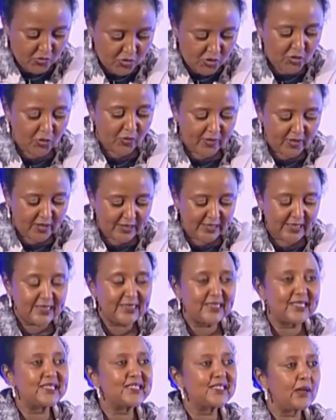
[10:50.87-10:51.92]
show that there
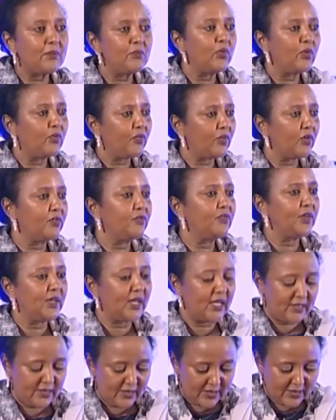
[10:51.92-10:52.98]
is a stamp of
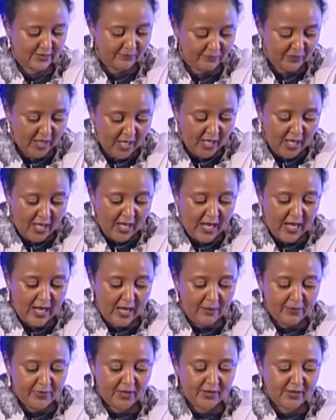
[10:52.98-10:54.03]
confidence
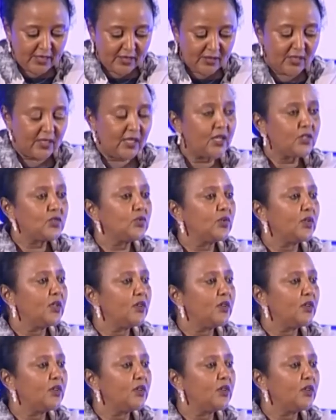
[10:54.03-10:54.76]
that the international